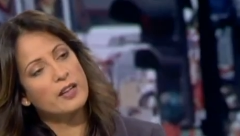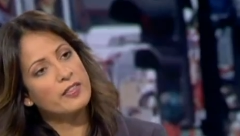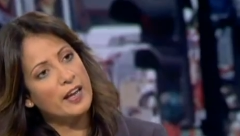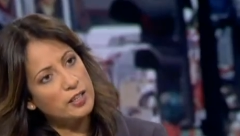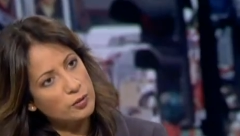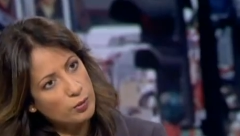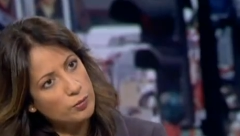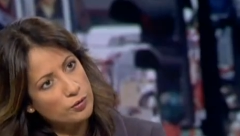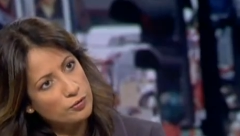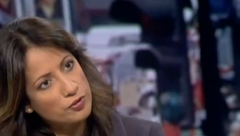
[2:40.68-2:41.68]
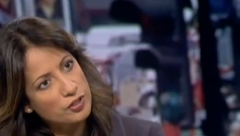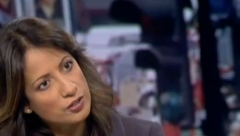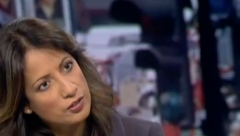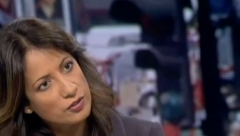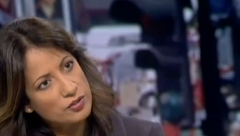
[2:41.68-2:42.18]
and then you were moved
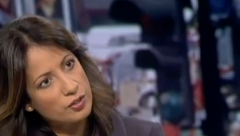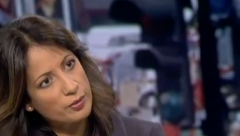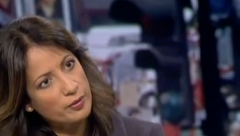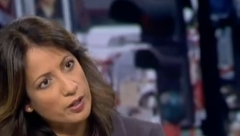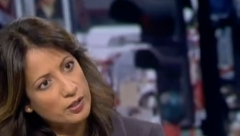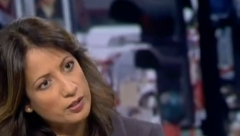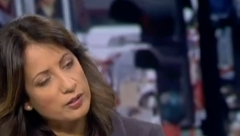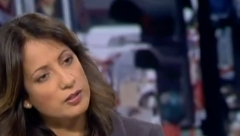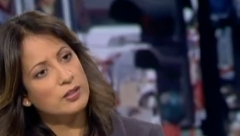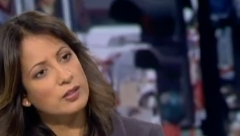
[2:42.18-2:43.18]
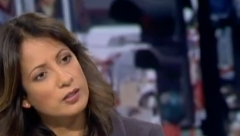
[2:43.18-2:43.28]
to Iran? Correct.